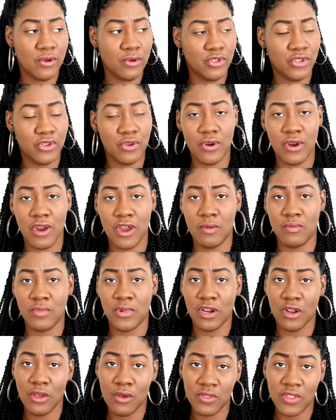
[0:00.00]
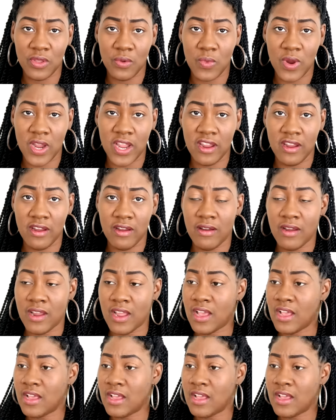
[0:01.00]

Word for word: your um, clothing wear.